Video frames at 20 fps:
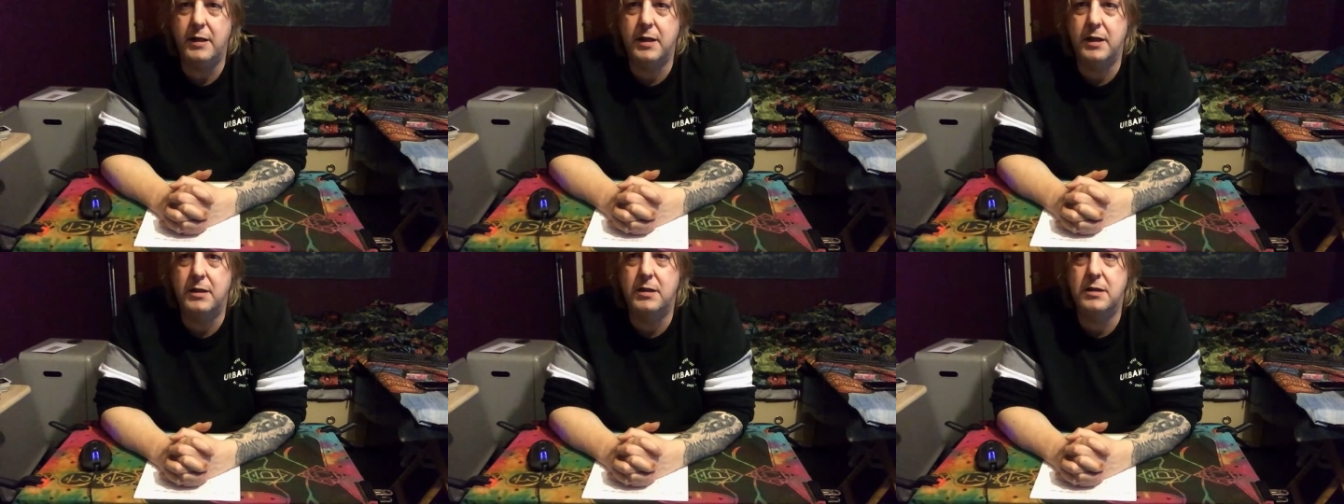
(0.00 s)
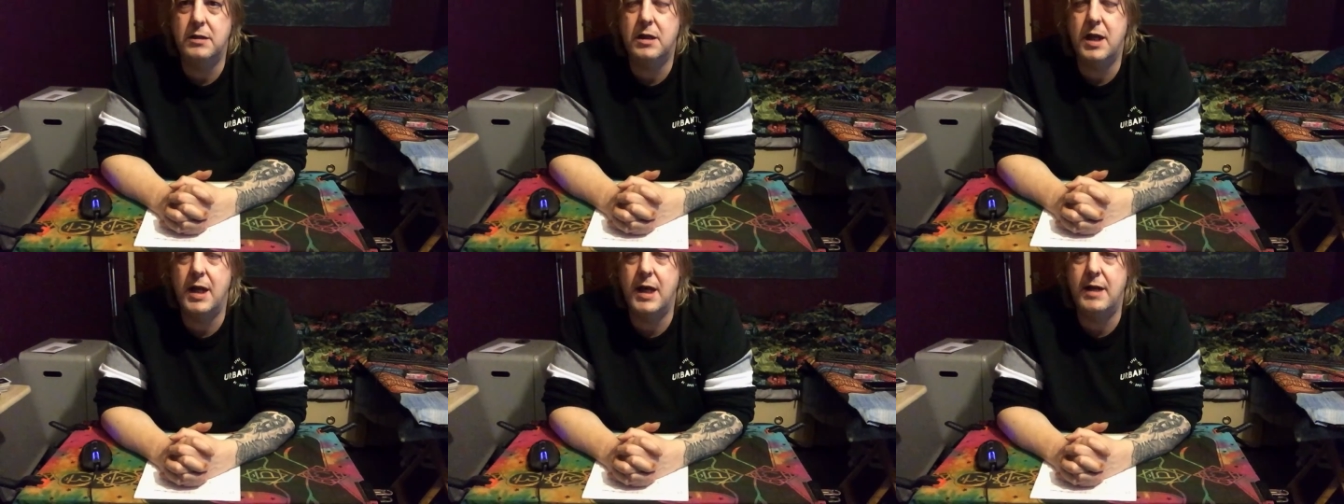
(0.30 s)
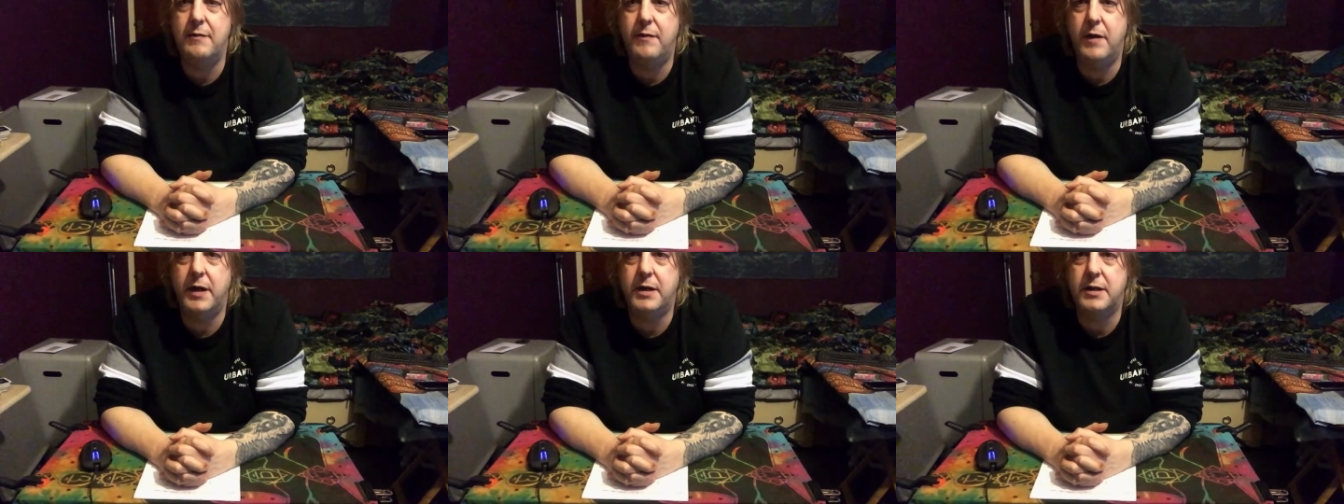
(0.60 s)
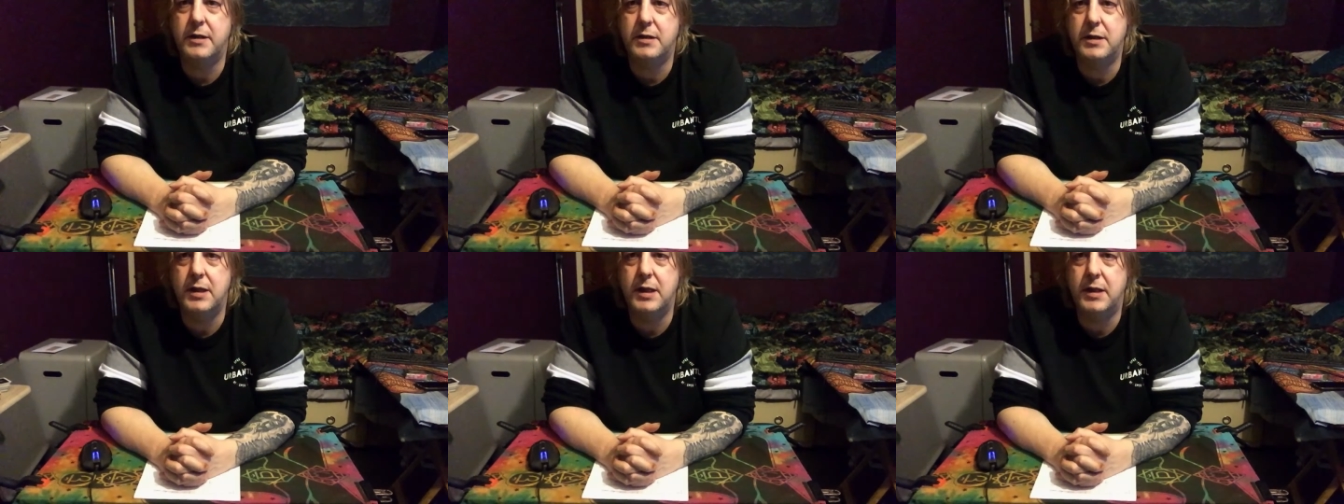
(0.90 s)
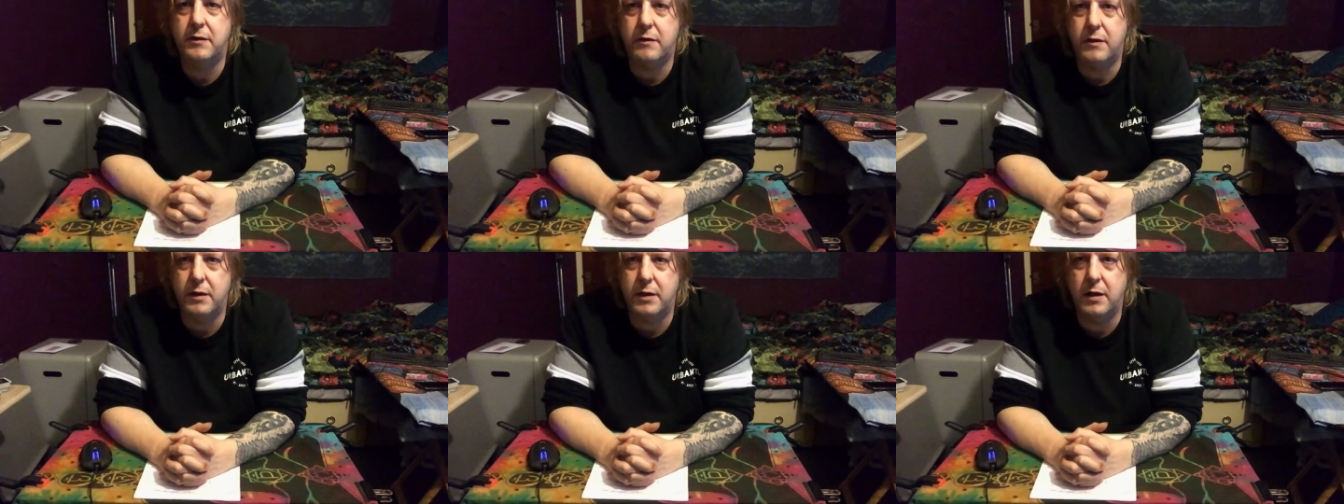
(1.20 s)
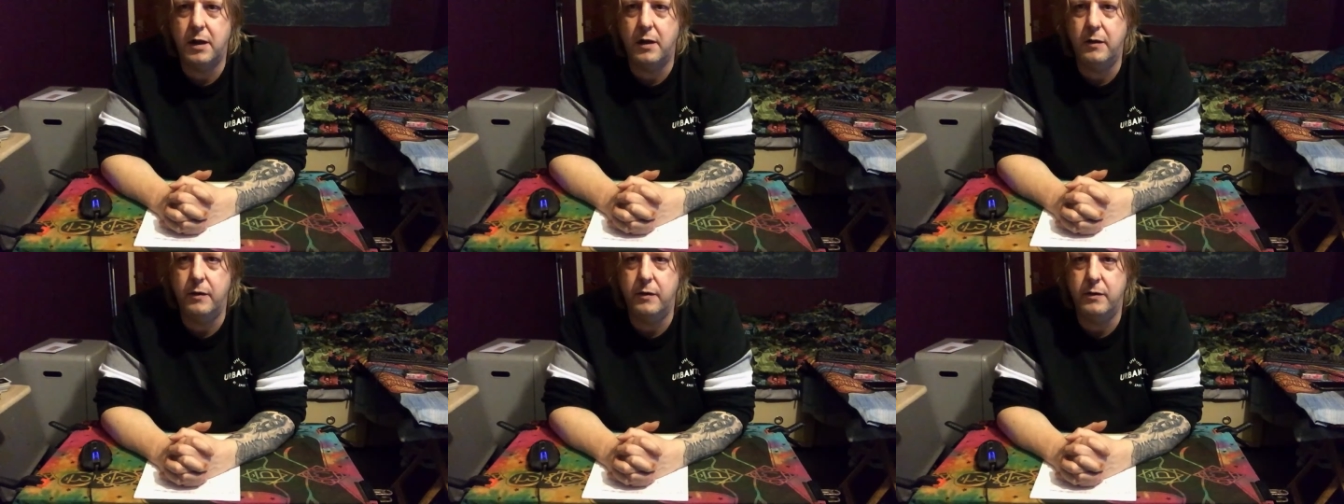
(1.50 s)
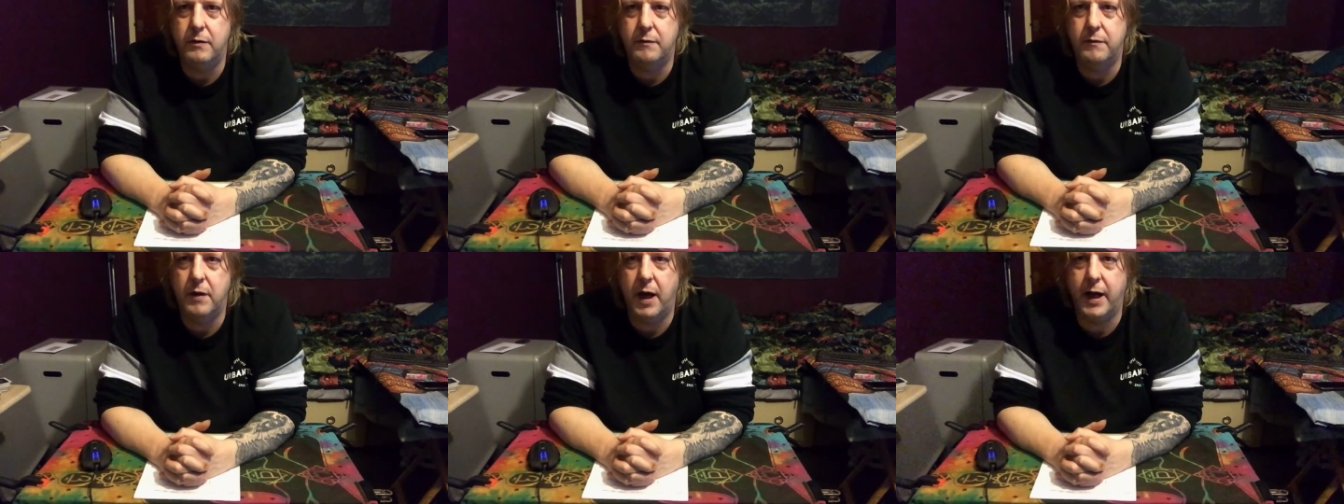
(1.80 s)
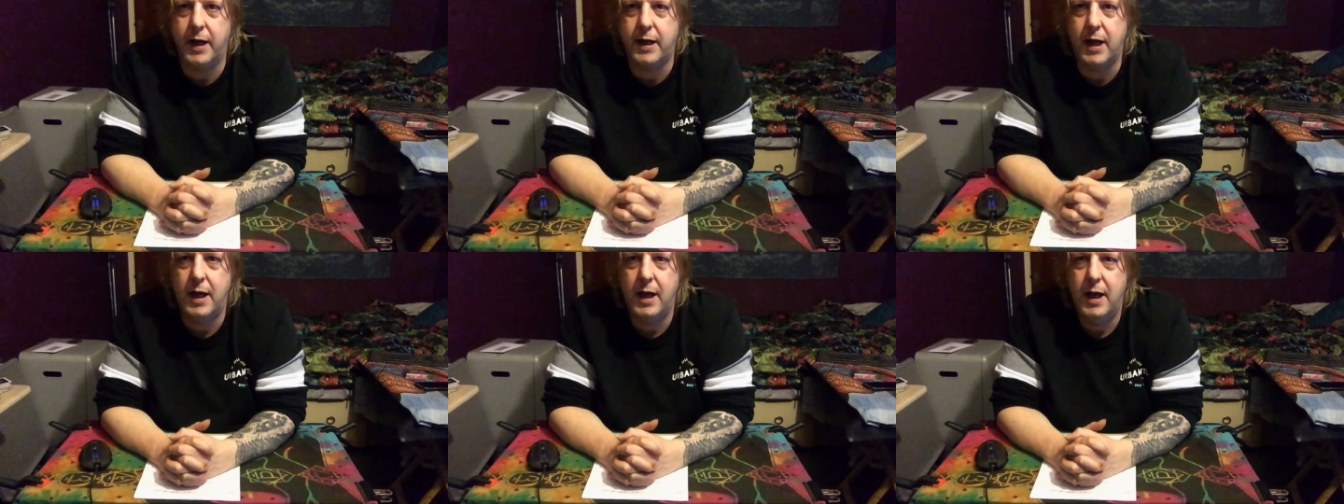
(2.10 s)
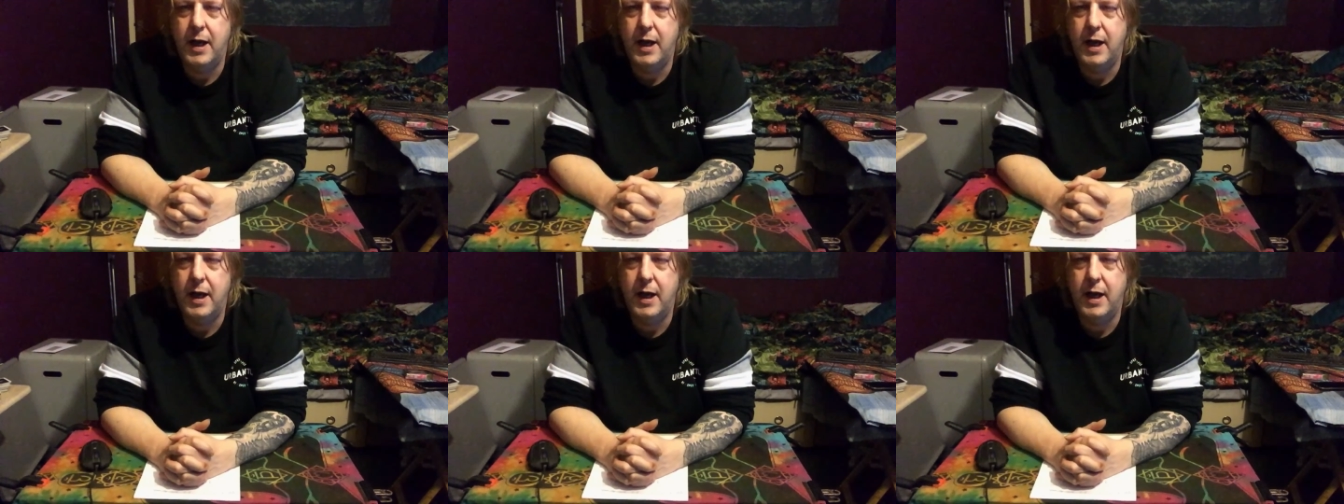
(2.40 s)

they just leave like a secret code of like,